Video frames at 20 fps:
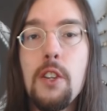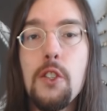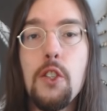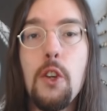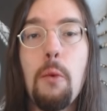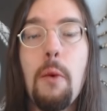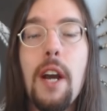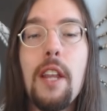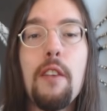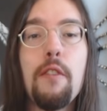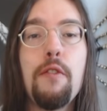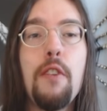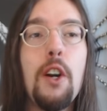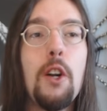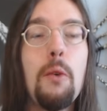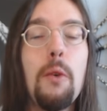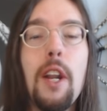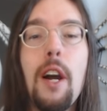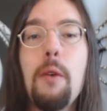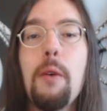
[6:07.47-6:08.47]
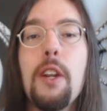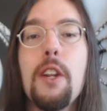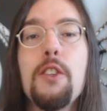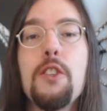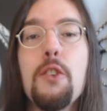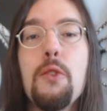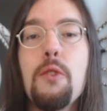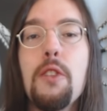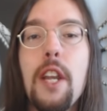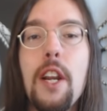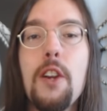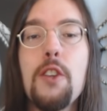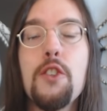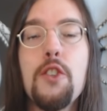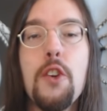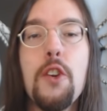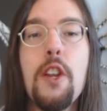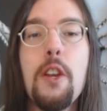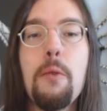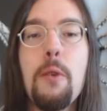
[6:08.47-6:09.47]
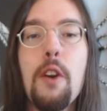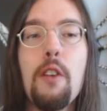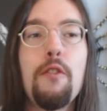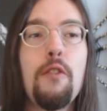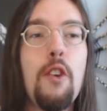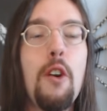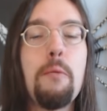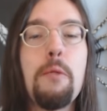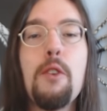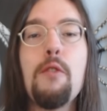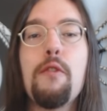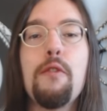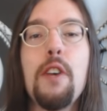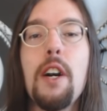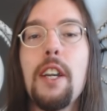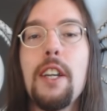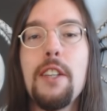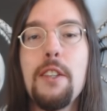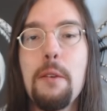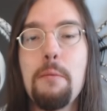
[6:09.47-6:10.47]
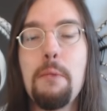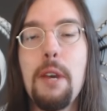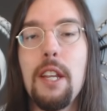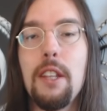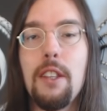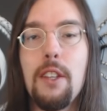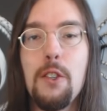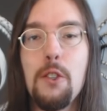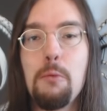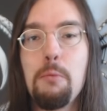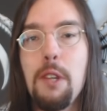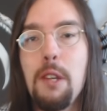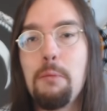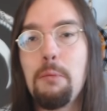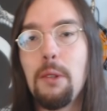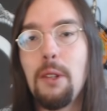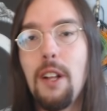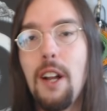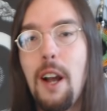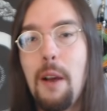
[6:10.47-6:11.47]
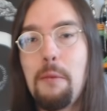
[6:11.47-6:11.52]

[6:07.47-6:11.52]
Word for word: So why the fuck would I want to do their dirty work for them? You fucking debate these people.